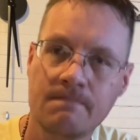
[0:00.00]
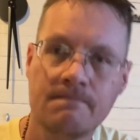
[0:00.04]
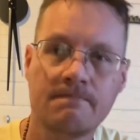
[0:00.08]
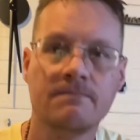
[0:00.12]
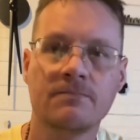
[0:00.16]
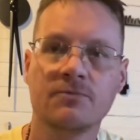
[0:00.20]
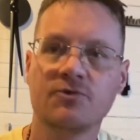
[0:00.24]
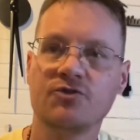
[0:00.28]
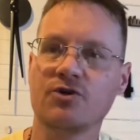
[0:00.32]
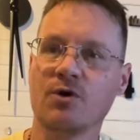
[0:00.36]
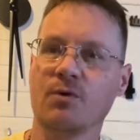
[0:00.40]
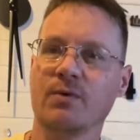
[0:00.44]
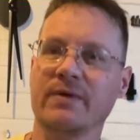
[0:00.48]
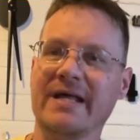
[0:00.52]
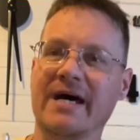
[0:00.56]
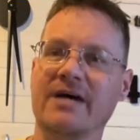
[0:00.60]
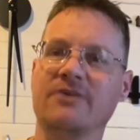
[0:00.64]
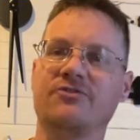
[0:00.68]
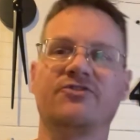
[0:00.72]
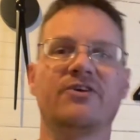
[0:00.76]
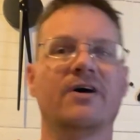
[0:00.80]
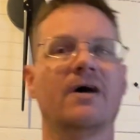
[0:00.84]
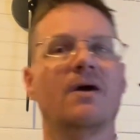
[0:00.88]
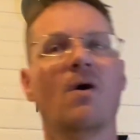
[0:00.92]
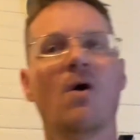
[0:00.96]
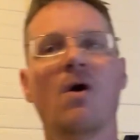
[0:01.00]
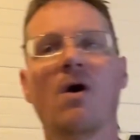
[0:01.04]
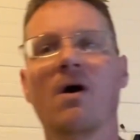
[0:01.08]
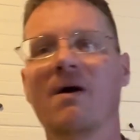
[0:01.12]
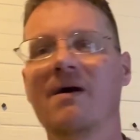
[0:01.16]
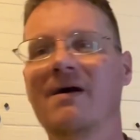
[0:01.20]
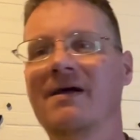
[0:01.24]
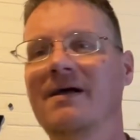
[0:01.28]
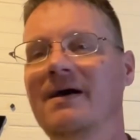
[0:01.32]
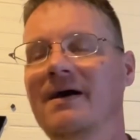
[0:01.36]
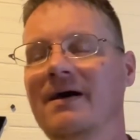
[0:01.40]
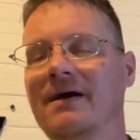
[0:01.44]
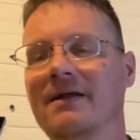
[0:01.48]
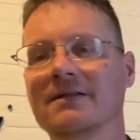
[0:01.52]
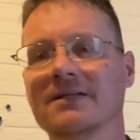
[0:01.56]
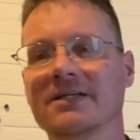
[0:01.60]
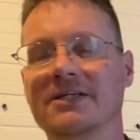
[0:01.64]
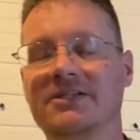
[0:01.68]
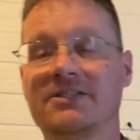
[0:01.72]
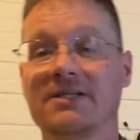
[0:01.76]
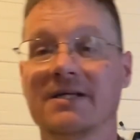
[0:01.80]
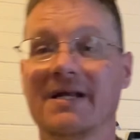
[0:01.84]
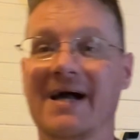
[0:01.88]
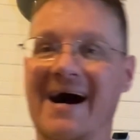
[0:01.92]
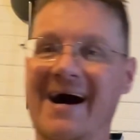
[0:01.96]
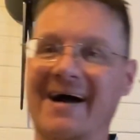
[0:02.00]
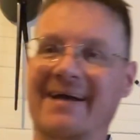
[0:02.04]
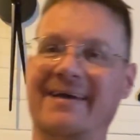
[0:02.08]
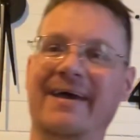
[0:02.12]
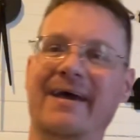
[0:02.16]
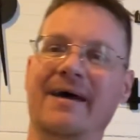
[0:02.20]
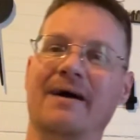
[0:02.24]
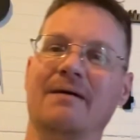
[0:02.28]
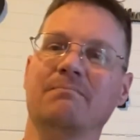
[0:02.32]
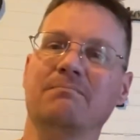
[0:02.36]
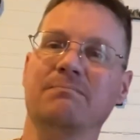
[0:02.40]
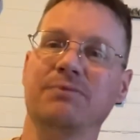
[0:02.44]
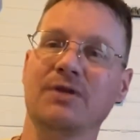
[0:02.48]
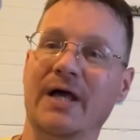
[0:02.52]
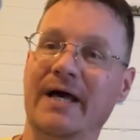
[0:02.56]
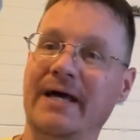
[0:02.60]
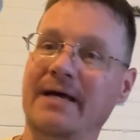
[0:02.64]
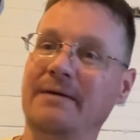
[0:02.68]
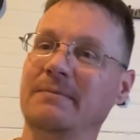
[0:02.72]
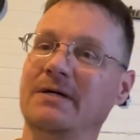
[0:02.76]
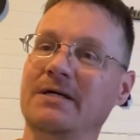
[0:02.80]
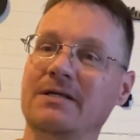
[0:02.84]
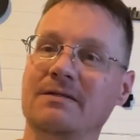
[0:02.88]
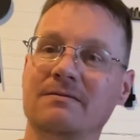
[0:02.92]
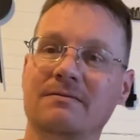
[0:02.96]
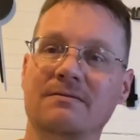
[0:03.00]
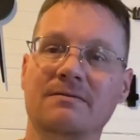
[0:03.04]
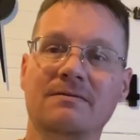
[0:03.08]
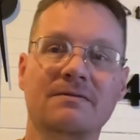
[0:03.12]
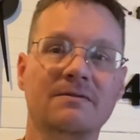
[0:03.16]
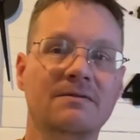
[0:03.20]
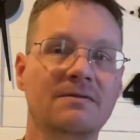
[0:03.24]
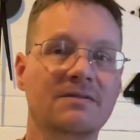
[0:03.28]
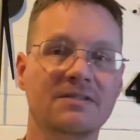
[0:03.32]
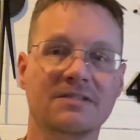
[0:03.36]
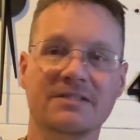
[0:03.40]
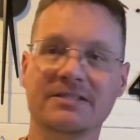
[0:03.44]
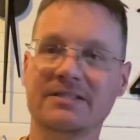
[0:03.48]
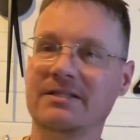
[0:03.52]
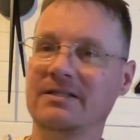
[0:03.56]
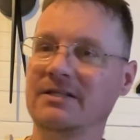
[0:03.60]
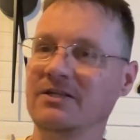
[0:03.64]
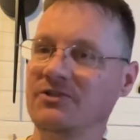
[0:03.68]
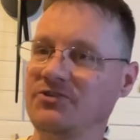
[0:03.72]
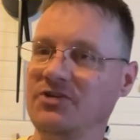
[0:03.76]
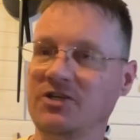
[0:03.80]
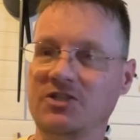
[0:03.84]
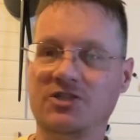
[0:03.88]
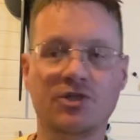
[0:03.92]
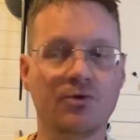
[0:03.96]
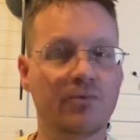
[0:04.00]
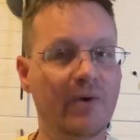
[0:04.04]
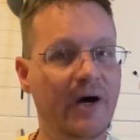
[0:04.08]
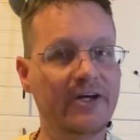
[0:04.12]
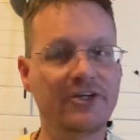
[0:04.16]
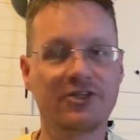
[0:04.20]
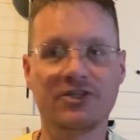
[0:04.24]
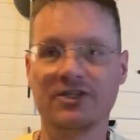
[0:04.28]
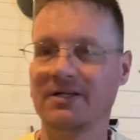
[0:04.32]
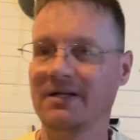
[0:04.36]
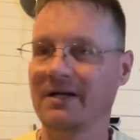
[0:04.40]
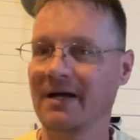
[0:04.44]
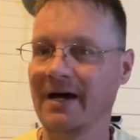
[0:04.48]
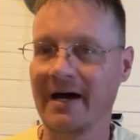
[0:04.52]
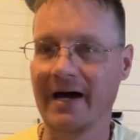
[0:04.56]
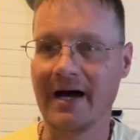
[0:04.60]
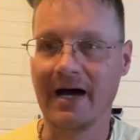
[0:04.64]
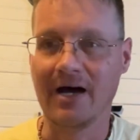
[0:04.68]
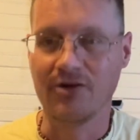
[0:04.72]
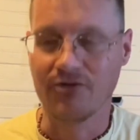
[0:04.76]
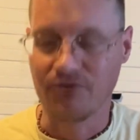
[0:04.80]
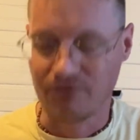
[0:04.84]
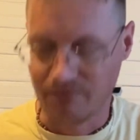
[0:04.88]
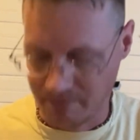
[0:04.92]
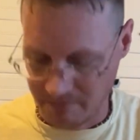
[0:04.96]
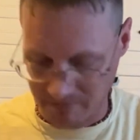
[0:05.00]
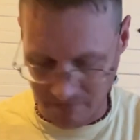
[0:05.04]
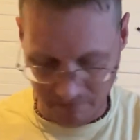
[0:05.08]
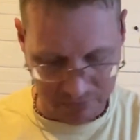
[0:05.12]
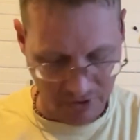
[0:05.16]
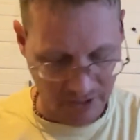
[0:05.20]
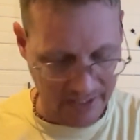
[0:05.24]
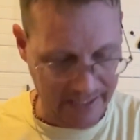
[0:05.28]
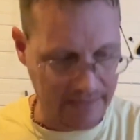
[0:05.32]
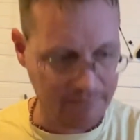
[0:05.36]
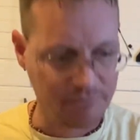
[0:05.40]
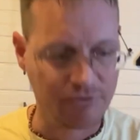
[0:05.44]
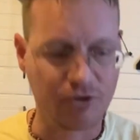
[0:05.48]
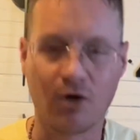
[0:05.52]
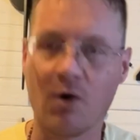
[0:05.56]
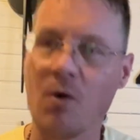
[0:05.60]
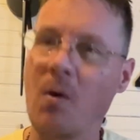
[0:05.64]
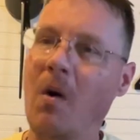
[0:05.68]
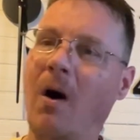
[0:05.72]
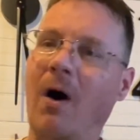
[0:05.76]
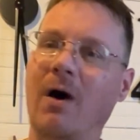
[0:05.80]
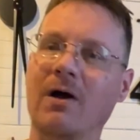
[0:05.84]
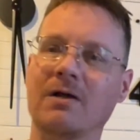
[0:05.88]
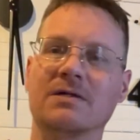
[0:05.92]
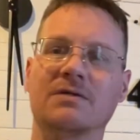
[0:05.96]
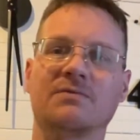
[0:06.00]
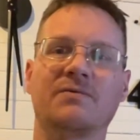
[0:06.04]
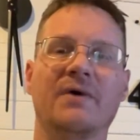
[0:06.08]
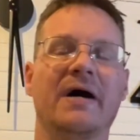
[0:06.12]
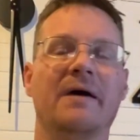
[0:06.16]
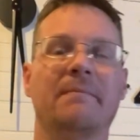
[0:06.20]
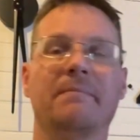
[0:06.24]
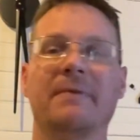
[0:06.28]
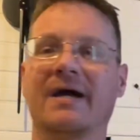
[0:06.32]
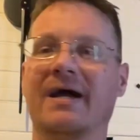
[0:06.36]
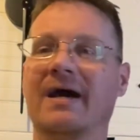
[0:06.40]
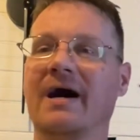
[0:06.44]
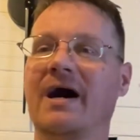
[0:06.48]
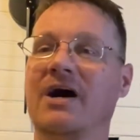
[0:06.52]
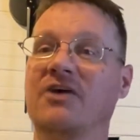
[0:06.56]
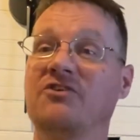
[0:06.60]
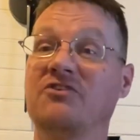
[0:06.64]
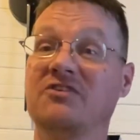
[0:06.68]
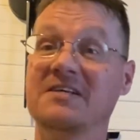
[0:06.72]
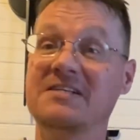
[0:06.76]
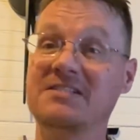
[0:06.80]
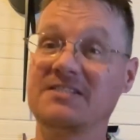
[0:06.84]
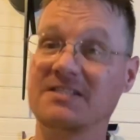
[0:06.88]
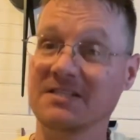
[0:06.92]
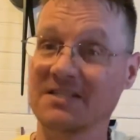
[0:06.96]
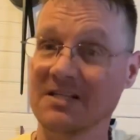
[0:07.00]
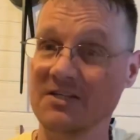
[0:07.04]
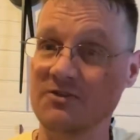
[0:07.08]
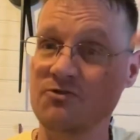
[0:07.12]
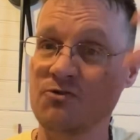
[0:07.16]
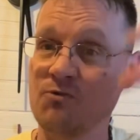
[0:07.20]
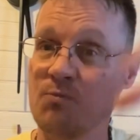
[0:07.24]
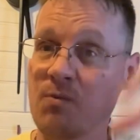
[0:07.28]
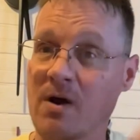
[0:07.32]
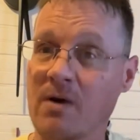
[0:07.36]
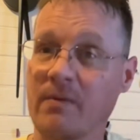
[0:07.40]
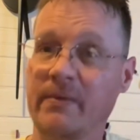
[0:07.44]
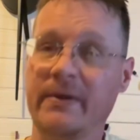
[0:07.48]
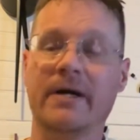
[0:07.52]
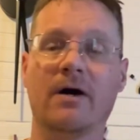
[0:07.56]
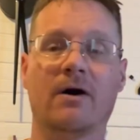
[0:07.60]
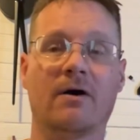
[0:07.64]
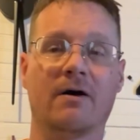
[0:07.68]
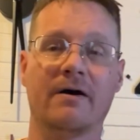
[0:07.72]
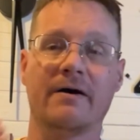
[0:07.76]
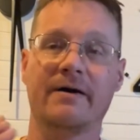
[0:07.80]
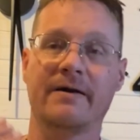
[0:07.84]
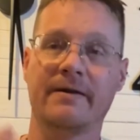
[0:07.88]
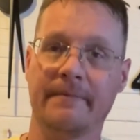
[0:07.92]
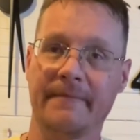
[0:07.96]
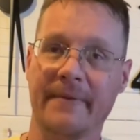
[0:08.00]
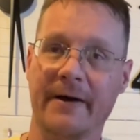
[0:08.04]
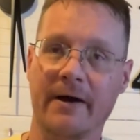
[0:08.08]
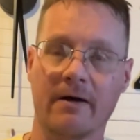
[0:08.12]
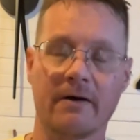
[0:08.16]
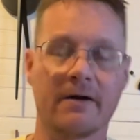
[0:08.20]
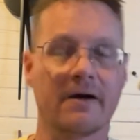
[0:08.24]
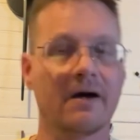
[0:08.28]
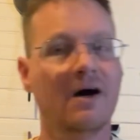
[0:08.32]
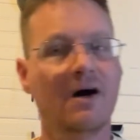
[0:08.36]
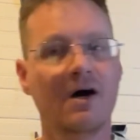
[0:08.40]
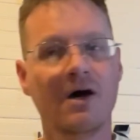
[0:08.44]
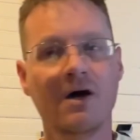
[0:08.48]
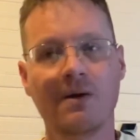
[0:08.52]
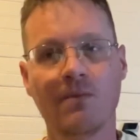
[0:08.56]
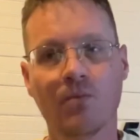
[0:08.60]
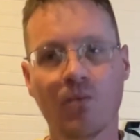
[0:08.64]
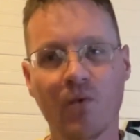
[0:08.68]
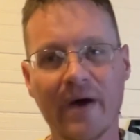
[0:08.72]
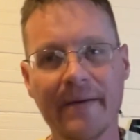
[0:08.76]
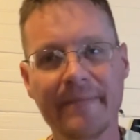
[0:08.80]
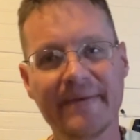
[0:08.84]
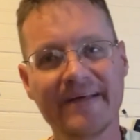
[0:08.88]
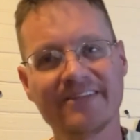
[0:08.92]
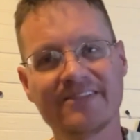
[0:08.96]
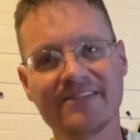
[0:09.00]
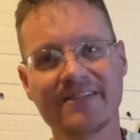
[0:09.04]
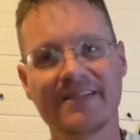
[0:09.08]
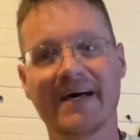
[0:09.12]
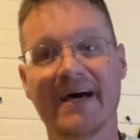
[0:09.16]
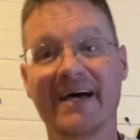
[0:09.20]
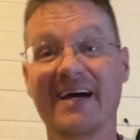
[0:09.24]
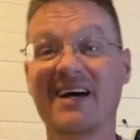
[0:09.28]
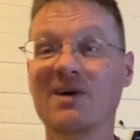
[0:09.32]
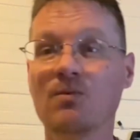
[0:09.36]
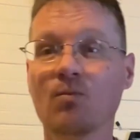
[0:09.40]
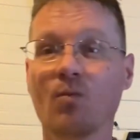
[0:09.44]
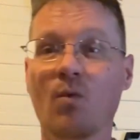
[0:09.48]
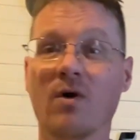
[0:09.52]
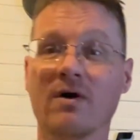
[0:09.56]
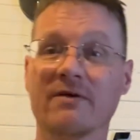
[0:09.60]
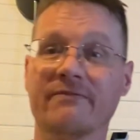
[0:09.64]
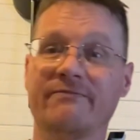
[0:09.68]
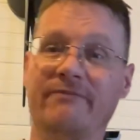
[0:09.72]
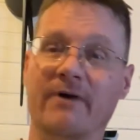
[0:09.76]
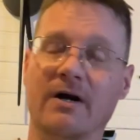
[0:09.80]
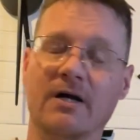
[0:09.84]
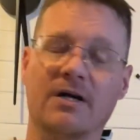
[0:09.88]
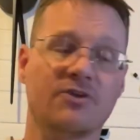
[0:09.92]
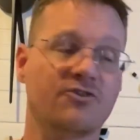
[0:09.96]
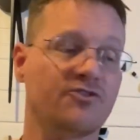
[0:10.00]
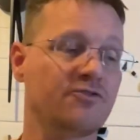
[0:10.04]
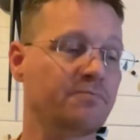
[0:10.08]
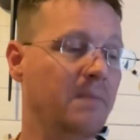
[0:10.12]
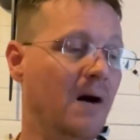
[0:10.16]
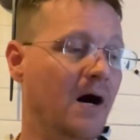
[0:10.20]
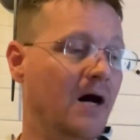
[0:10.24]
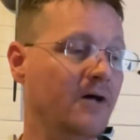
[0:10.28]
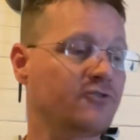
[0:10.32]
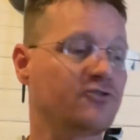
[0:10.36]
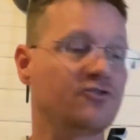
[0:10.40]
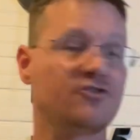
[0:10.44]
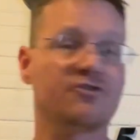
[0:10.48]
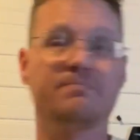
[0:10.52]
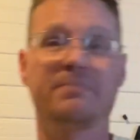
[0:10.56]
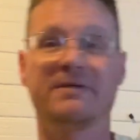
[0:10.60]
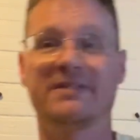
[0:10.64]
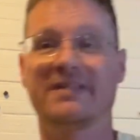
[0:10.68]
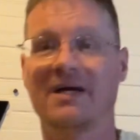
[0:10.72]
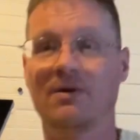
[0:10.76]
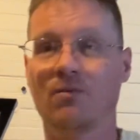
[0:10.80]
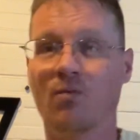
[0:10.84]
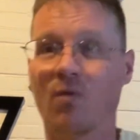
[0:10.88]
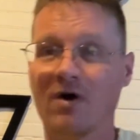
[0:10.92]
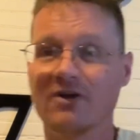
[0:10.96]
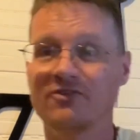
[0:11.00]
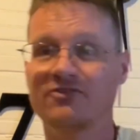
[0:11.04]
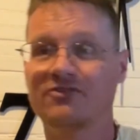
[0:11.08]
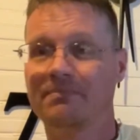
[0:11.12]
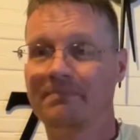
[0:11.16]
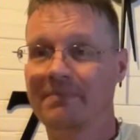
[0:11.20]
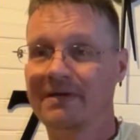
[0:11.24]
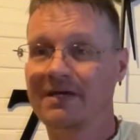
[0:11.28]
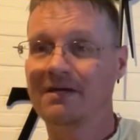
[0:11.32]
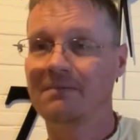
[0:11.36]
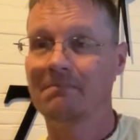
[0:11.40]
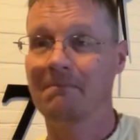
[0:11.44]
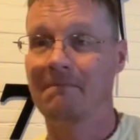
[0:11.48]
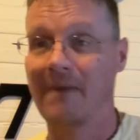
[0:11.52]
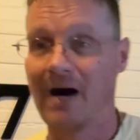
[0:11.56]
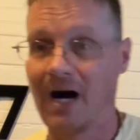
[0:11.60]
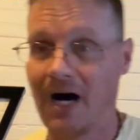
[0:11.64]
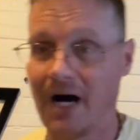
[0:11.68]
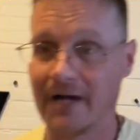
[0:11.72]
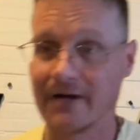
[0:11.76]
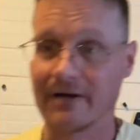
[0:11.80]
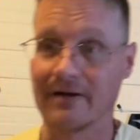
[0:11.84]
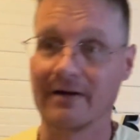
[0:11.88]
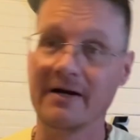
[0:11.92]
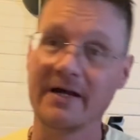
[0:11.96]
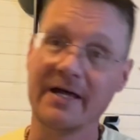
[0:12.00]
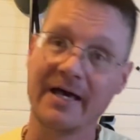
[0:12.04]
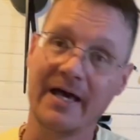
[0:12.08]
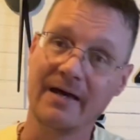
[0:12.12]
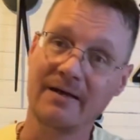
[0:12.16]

So with that said, listen, I can't blame it. The situation has blame to go all around. But guys, listen, this is where we are in America. Women today want fucking sponsors, but they want to be modern.